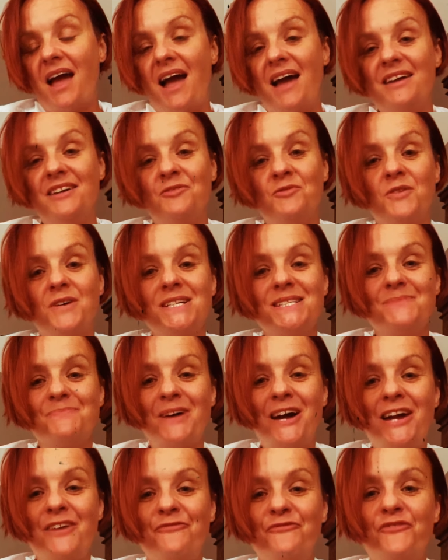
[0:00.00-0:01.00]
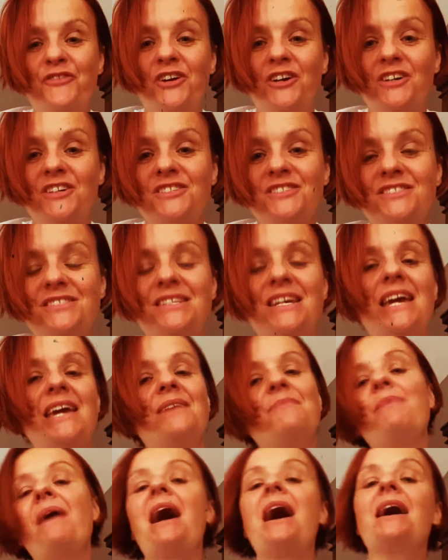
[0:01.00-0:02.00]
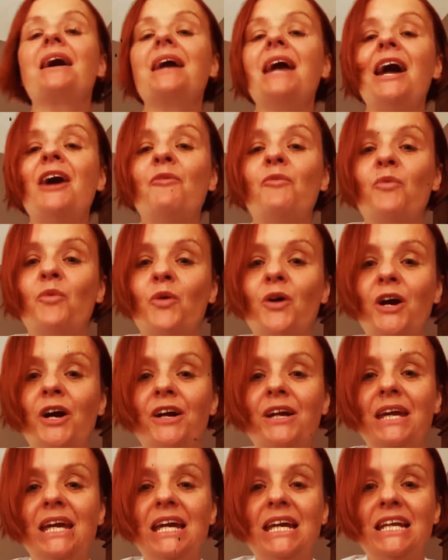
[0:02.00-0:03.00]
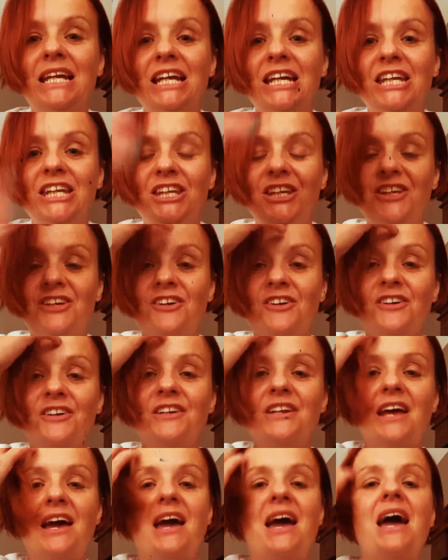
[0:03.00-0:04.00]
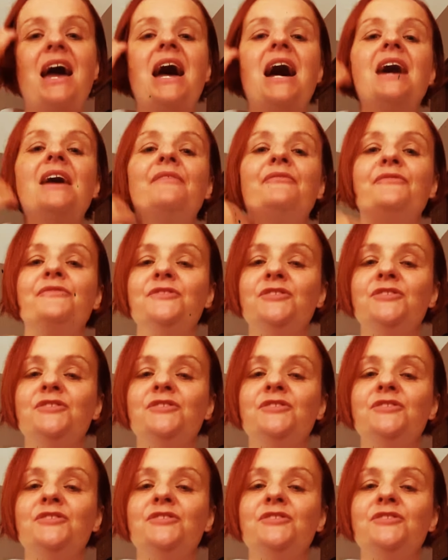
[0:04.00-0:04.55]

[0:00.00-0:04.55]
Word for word: it was my first day back at work in a year and a half